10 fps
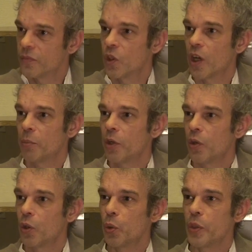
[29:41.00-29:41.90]
Dharma
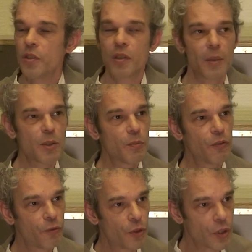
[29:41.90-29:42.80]
always comes
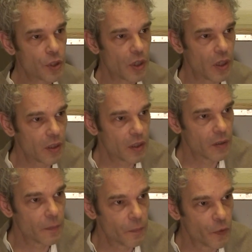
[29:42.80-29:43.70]
before sadhana,
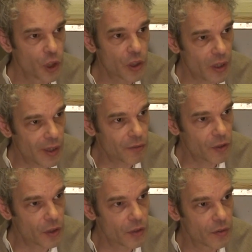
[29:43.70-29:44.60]
not
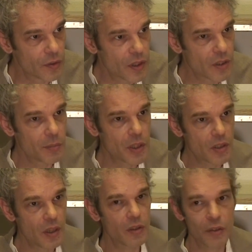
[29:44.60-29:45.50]
after. It's a
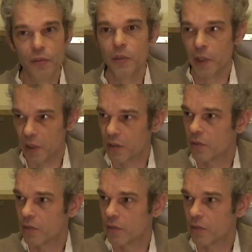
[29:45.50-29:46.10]
mistake often made.